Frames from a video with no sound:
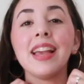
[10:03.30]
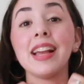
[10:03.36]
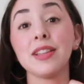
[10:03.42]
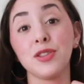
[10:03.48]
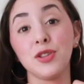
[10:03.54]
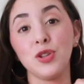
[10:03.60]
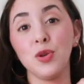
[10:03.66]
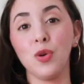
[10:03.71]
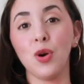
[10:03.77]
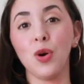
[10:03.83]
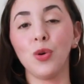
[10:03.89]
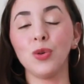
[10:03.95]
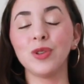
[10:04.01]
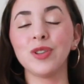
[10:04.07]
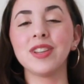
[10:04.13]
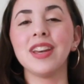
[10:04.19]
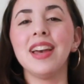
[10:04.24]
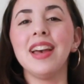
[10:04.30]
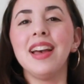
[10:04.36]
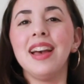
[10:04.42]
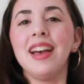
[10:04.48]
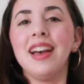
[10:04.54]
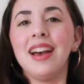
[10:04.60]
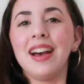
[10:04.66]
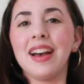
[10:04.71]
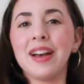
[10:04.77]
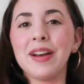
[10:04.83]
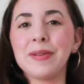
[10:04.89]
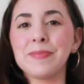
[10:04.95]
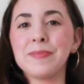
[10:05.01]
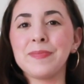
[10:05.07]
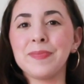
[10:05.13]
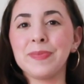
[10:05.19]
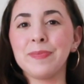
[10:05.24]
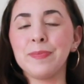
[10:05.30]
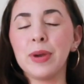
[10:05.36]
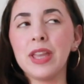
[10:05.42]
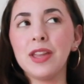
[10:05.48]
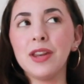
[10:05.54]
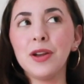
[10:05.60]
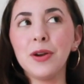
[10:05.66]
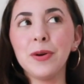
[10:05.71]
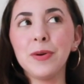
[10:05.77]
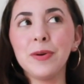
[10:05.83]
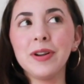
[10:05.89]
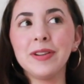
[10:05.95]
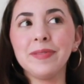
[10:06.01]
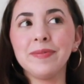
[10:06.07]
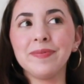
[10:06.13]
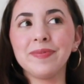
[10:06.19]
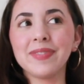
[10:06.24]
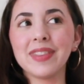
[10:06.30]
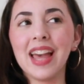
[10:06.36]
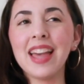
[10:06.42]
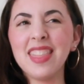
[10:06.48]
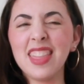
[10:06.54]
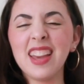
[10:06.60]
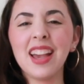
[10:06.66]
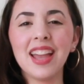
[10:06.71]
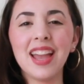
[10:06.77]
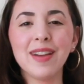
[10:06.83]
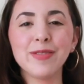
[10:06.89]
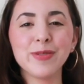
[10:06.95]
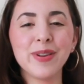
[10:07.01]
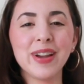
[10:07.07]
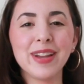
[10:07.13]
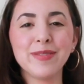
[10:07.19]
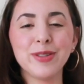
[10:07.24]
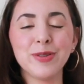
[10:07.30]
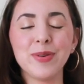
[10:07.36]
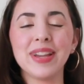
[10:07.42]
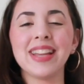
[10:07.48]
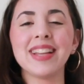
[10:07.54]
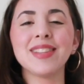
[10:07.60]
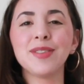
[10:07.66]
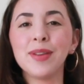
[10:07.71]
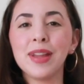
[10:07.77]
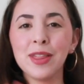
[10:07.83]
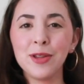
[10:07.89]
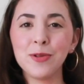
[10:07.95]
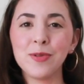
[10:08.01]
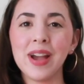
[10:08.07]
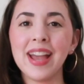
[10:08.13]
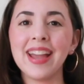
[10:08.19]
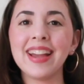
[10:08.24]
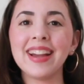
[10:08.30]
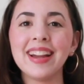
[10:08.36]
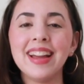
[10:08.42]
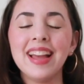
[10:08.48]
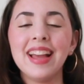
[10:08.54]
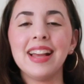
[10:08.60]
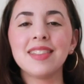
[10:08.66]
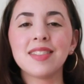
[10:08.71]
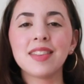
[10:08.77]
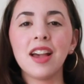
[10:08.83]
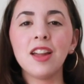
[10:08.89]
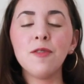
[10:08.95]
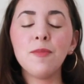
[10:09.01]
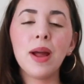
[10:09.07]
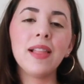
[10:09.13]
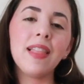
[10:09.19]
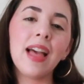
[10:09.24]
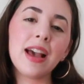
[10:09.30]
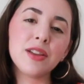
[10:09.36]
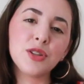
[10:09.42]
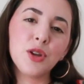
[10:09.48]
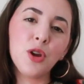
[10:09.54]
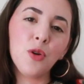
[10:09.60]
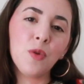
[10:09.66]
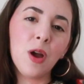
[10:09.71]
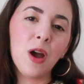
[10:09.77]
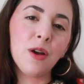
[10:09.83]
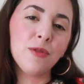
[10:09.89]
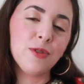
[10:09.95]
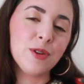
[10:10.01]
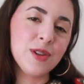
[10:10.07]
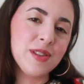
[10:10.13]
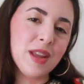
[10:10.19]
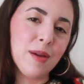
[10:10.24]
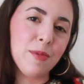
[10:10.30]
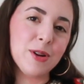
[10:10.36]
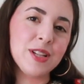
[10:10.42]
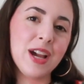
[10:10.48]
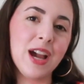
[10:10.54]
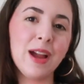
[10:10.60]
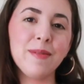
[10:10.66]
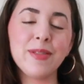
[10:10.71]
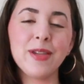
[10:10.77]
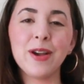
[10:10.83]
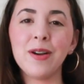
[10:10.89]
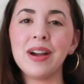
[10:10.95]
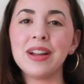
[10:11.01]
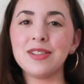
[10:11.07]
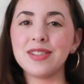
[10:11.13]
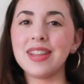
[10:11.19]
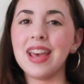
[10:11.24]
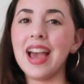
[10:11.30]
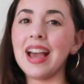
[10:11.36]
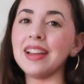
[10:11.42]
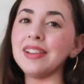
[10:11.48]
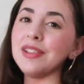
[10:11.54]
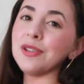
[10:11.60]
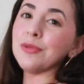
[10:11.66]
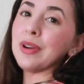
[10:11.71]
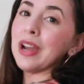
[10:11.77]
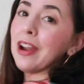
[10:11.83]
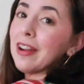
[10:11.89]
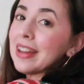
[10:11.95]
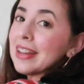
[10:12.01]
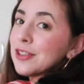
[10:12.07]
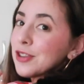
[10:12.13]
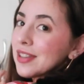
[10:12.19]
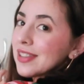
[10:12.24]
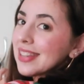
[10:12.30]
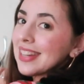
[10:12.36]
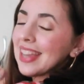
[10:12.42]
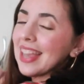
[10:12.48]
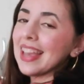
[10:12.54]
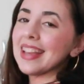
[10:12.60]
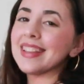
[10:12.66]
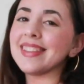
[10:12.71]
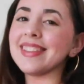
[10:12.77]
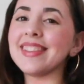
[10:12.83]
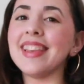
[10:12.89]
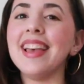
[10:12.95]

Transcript: gets too cold. But you know, I think I have a way of doing it. So either way, it's kind of my last hurrah for summertime though. I just had to wear it just in case.